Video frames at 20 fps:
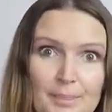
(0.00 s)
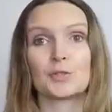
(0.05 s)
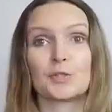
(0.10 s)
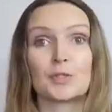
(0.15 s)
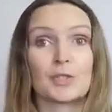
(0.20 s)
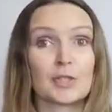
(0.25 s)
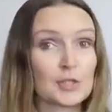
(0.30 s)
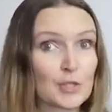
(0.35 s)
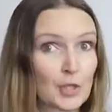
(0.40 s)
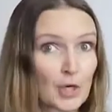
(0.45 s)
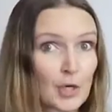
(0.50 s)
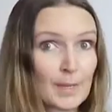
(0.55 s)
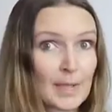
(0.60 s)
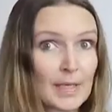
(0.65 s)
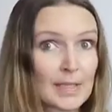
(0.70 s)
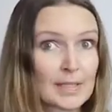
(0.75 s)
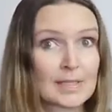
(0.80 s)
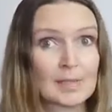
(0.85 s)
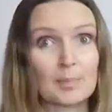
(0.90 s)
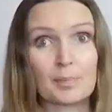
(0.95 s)
to
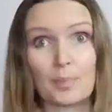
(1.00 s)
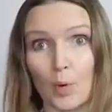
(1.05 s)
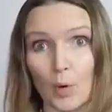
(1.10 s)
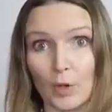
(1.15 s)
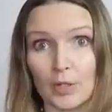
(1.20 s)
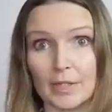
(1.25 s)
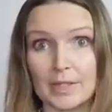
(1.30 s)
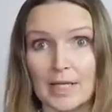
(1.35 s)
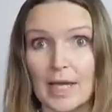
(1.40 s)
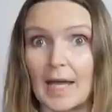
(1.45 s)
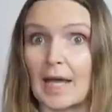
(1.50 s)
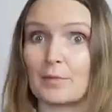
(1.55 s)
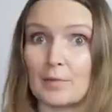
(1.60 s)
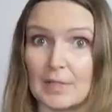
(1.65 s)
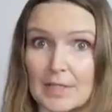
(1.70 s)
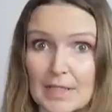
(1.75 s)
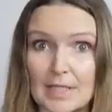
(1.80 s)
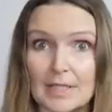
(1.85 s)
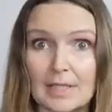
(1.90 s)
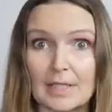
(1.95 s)
determine support and
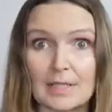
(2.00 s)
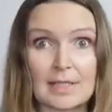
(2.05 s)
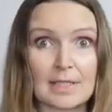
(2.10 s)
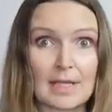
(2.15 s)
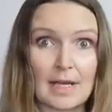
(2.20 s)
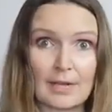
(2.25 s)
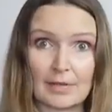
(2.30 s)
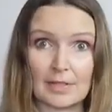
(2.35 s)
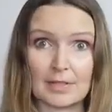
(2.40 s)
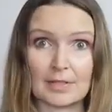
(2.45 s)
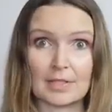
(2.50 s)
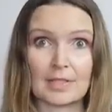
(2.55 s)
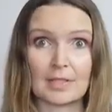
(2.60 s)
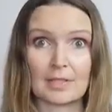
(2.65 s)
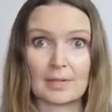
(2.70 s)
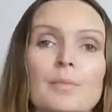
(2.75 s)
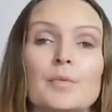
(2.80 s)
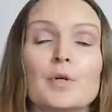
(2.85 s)
resistance levels.